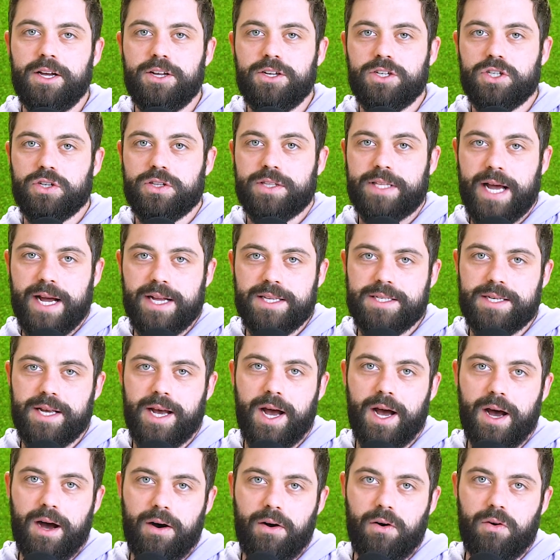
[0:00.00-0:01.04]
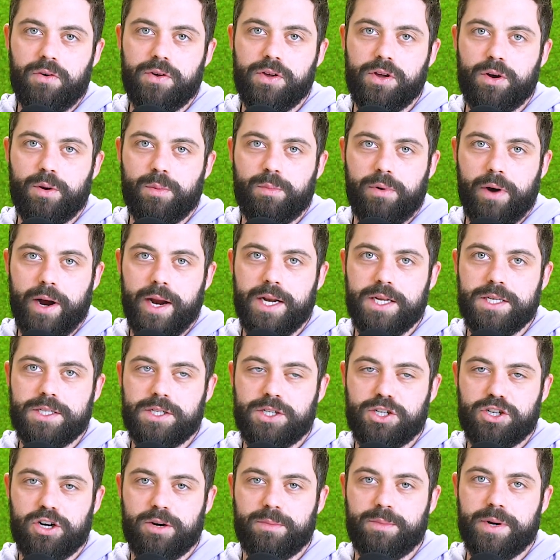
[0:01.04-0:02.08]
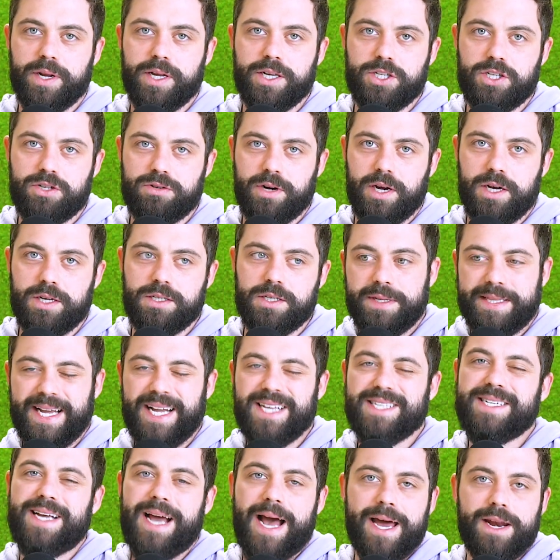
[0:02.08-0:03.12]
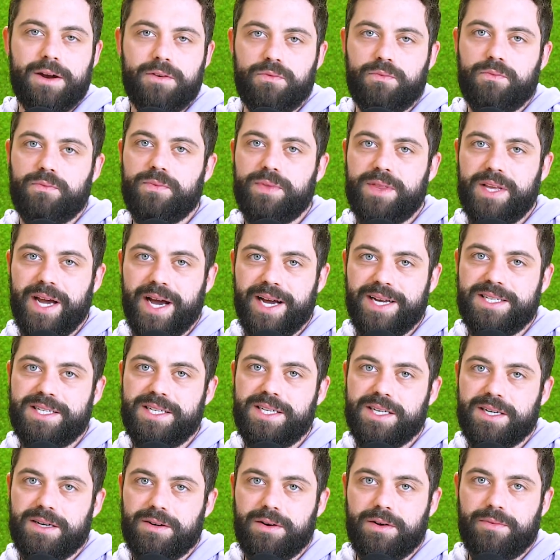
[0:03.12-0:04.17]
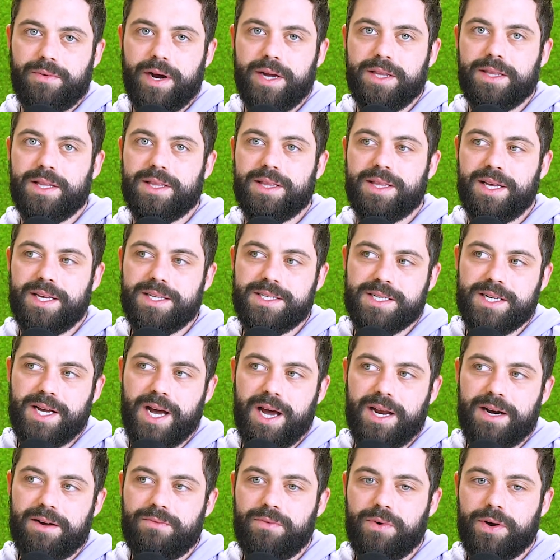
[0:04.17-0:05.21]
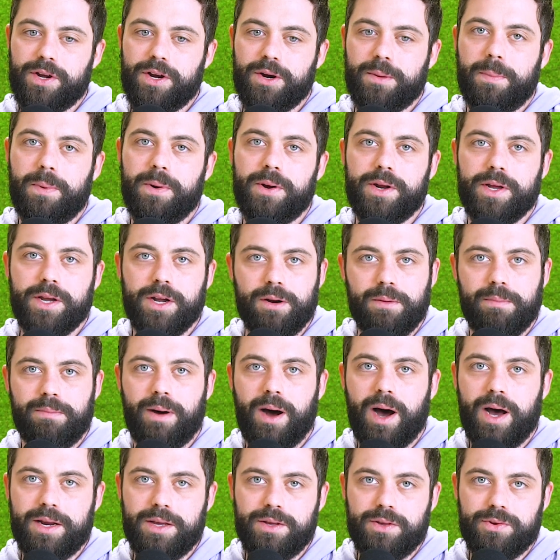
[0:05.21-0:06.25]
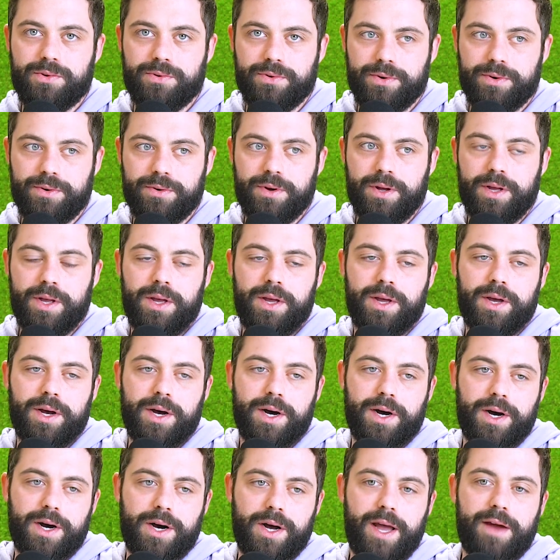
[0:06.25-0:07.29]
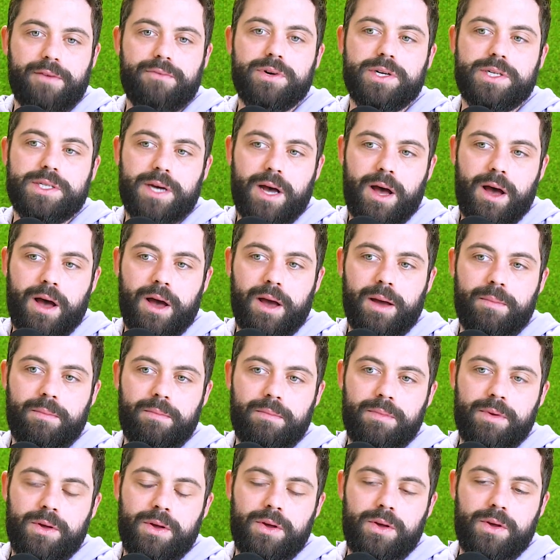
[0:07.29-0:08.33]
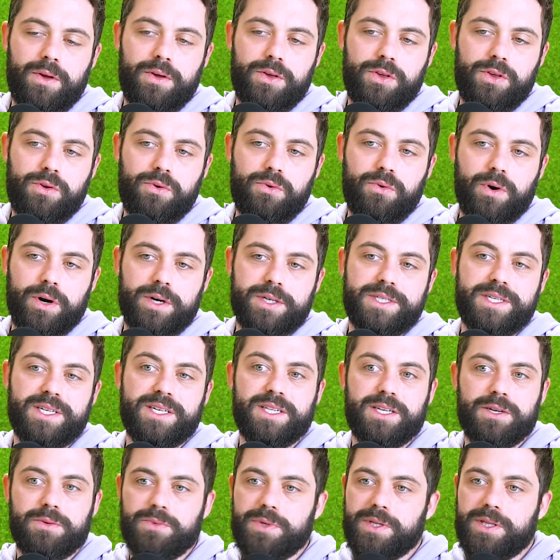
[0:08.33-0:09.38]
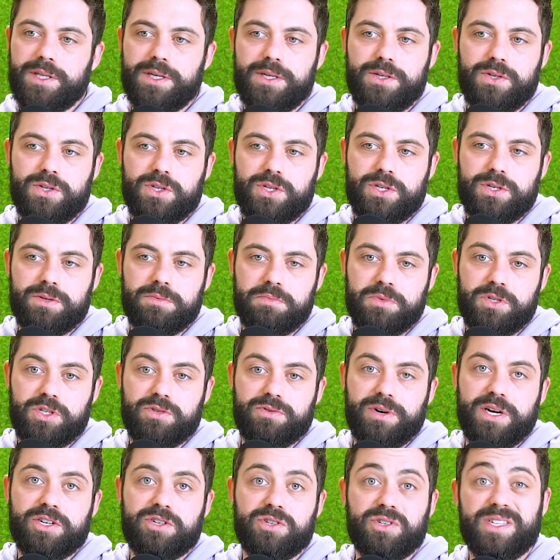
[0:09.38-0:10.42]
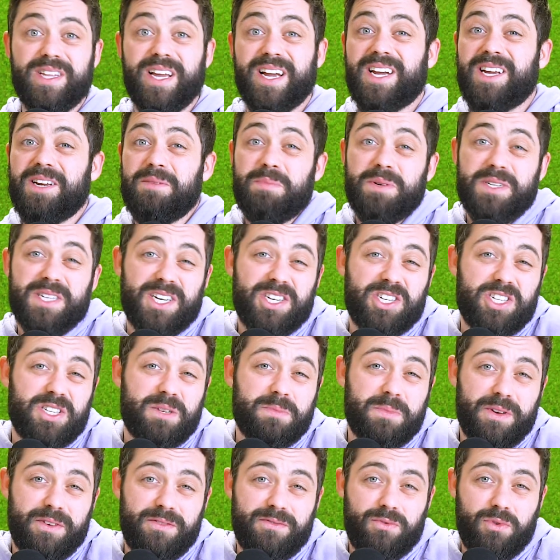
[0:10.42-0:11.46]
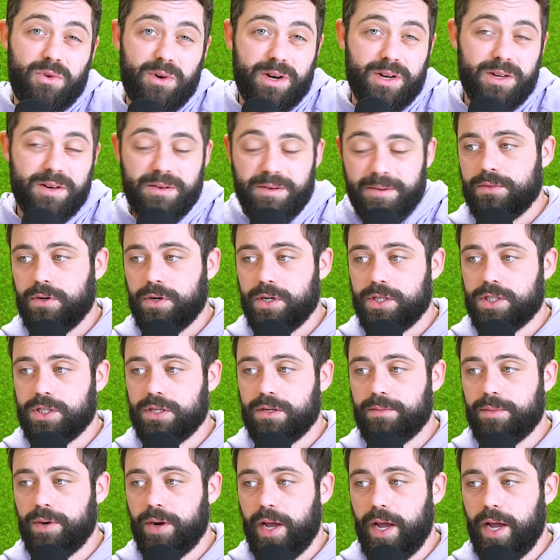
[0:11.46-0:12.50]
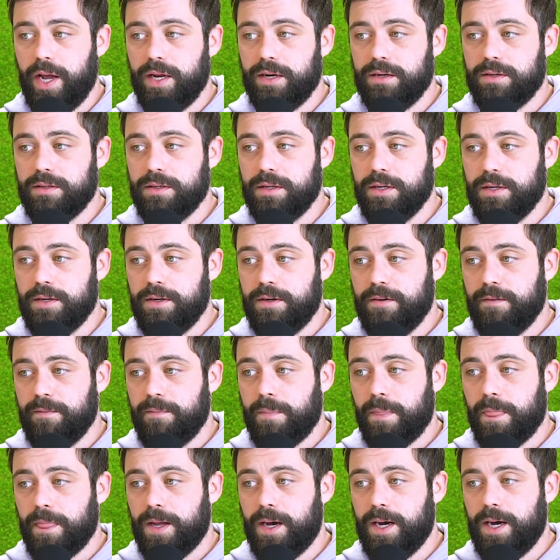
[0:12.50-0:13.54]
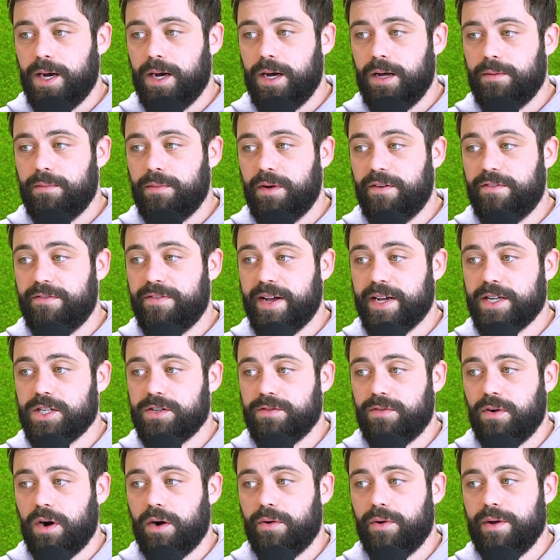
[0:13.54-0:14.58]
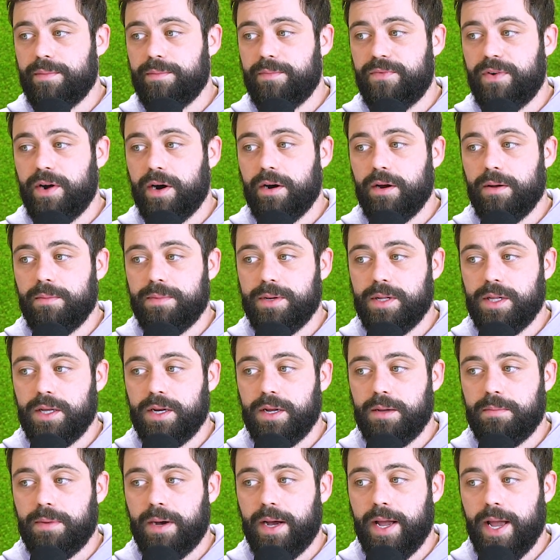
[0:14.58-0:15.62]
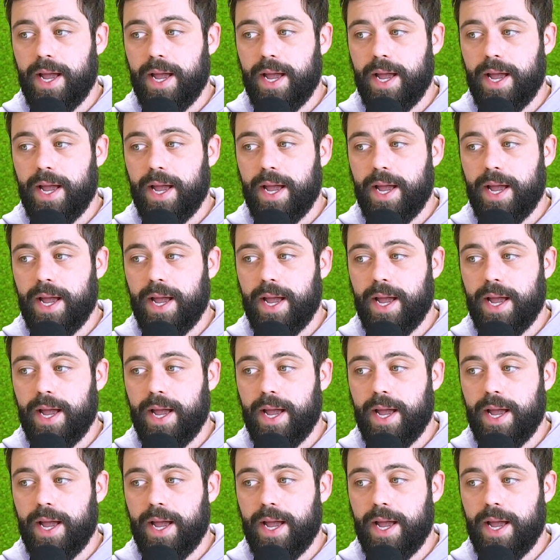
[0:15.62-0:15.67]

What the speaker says: So that's how your brain is interpreting stress. That's kind of the idea, right? That's kind of what you're putting your body through every time you are dealing with these stressors that can potentially be avoided. Question number 8. Effects of heart rate variability by